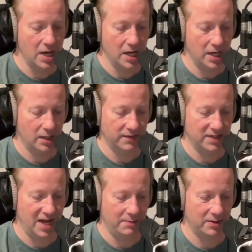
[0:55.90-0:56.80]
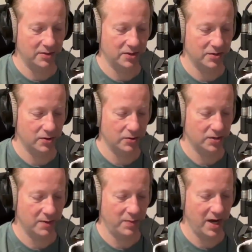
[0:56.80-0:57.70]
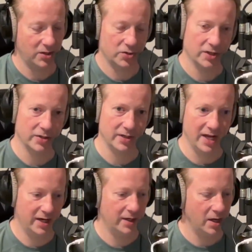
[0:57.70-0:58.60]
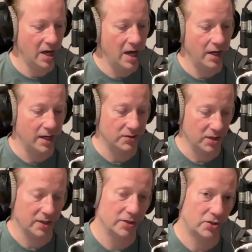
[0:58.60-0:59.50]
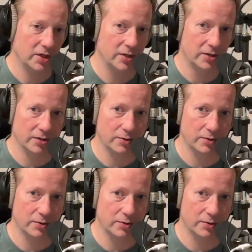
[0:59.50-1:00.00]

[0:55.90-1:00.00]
And if I tap it, it says no skip back triggered data. It's not going to trigger until